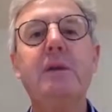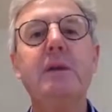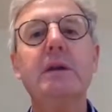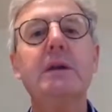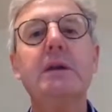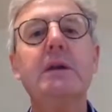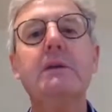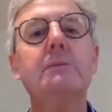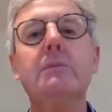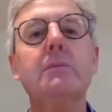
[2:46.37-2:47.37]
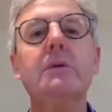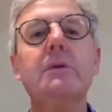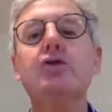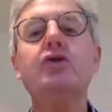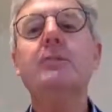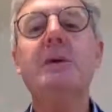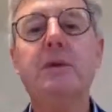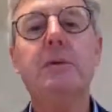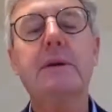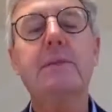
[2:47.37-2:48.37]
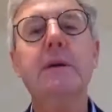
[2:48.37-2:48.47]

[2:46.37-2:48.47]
that India should be doing.